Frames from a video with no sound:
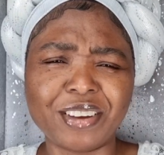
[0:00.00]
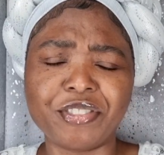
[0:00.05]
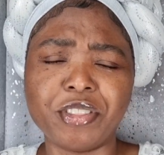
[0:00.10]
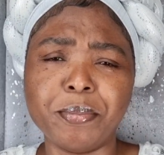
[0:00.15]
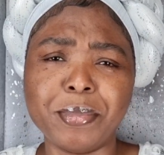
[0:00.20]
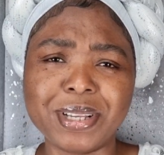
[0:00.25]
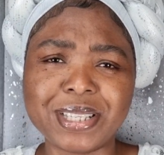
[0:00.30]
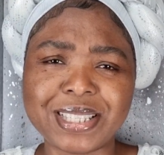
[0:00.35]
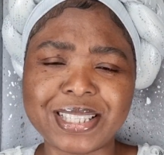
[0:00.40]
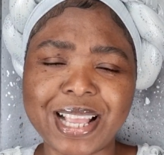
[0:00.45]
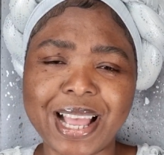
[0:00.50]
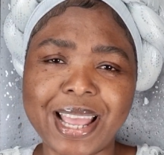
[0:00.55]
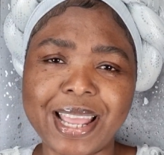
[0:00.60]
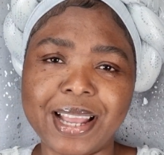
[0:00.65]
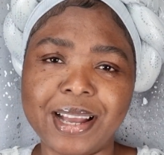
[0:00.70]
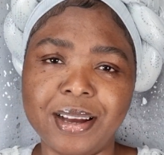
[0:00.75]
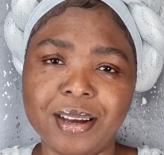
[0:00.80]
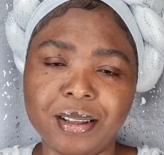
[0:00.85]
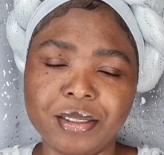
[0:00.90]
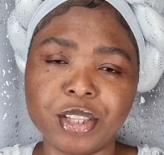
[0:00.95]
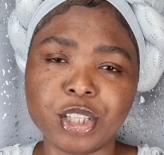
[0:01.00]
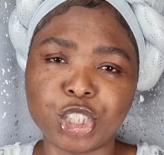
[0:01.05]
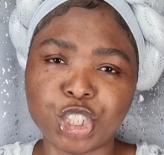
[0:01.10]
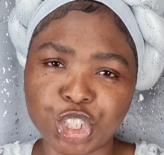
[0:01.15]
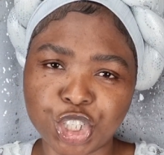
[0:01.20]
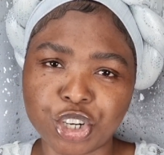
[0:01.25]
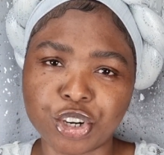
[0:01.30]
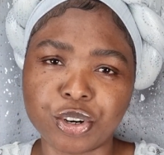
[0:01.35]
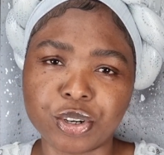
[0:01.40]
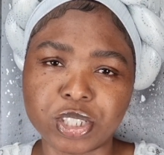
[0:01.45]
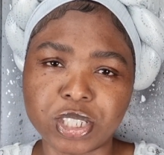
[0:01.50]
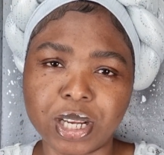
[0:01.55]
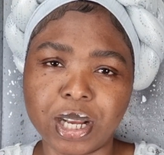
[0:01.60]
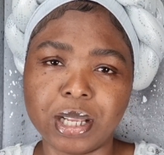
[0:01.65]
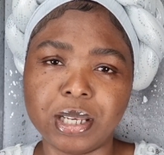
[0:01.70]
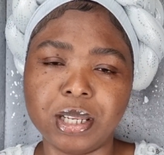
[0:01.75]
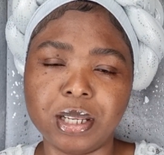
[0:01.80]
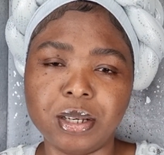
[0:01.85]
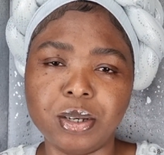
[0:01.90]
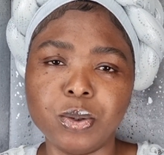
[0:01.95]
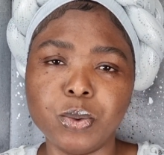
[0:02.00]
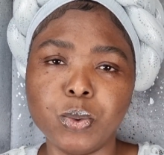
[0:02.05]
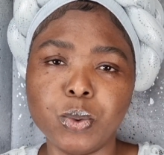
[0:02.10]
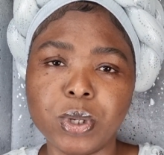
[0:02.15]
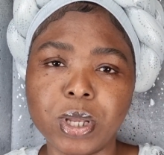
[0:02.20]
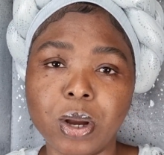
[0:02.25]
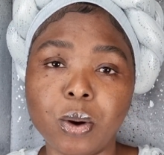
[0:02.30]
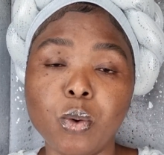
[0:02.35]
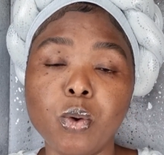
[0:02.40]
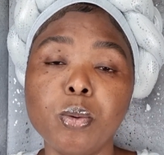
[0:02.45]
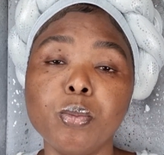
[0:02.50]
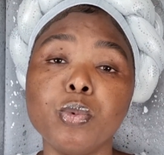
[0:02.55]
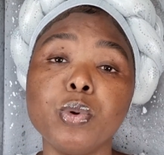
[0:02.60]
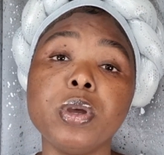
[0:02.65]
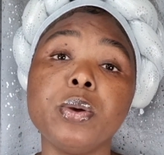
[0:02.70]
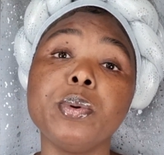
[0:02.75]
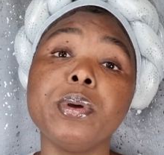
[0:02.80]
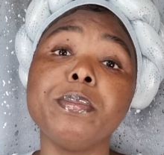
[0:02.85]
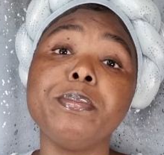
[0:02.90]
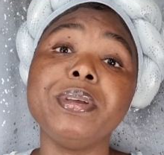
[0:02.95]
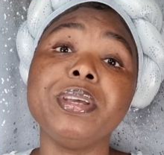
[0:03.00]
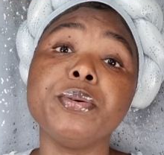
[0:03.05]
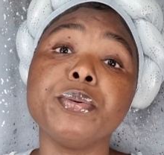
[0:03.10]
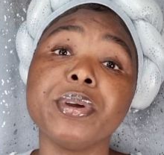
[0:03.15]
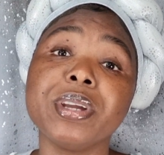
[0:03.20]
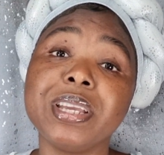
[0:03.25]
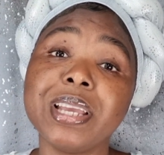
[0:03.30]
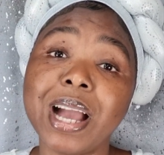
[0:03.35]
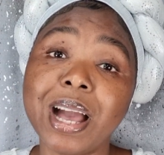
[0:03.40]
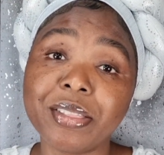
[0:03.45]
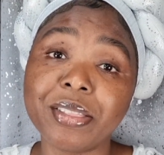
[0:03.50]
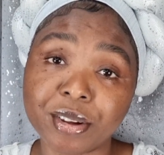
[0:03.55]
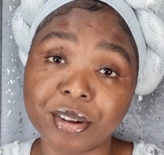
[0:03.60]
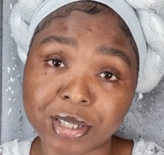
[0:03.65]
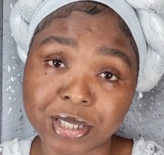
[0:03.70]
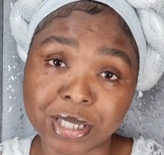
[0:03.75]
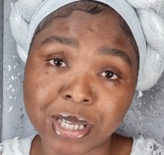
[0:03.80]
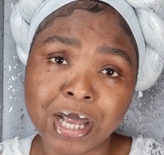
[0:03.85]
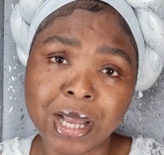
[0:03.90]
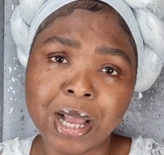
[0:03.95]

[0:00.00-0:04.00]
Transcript: of the Messiah, the church. Hallelujah. Whom we will be regathered.